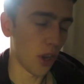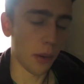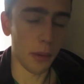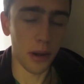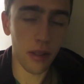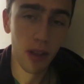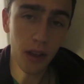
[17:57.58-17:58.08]
and
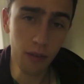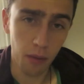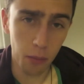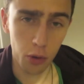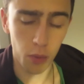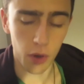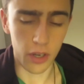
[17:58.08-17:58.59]
gentlemen, thank you very
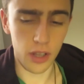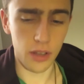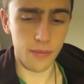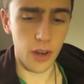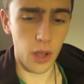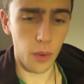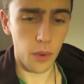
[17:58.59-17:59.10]
much for watching this
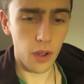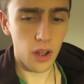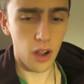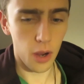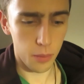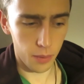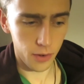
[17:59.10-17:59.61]
video.
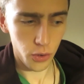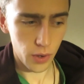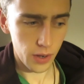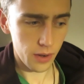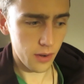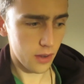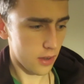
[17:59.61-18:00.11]
I hope you
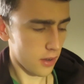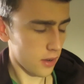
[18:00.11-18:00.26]
enjoyed it.